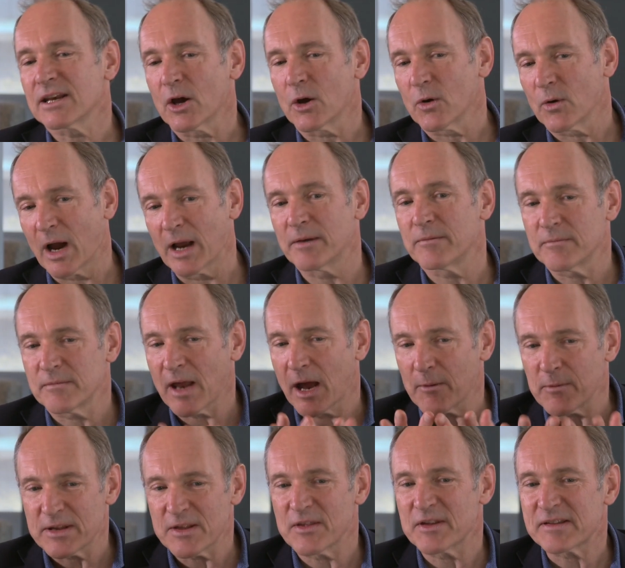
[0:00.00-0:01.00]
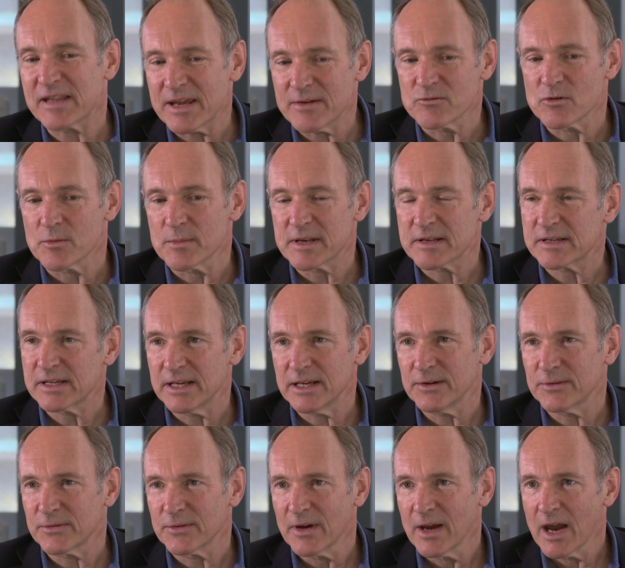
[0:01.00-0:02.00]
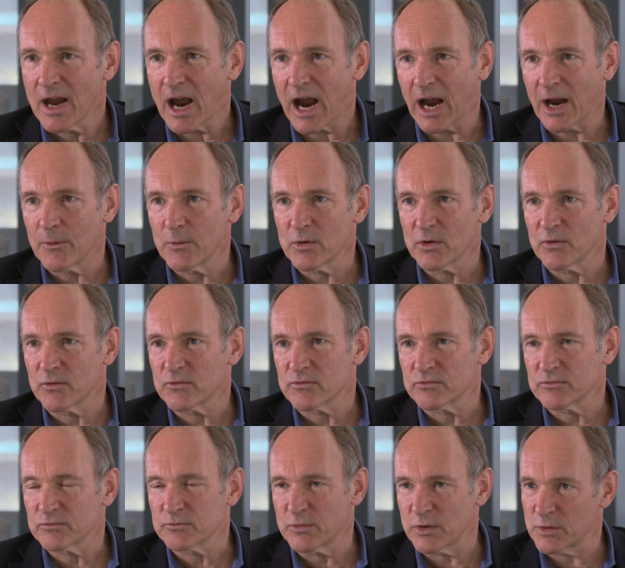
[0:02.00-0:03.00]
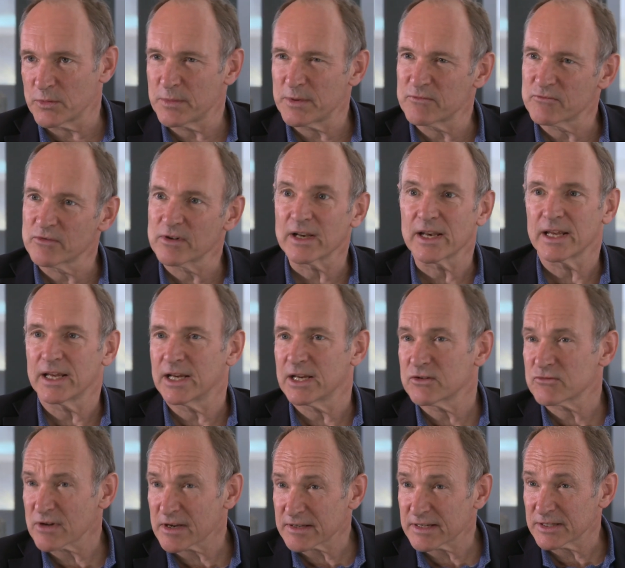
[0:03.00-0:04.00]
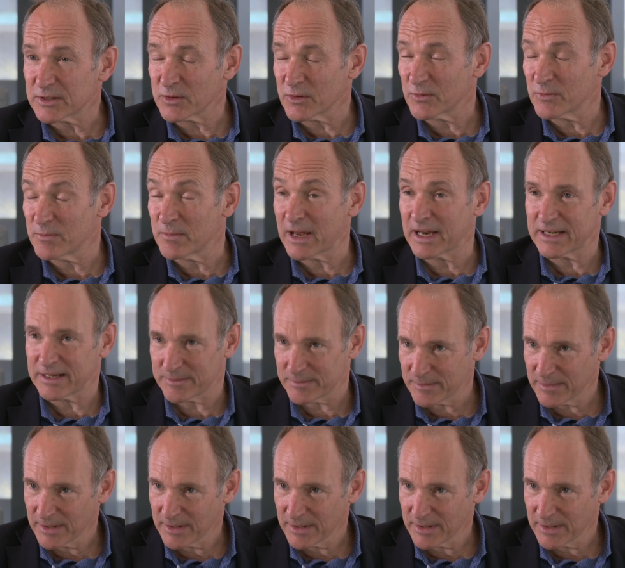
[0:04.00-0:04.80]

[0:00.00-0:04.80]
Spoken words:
know. I was in the same room as Steve. I would have been really interesting to have met him.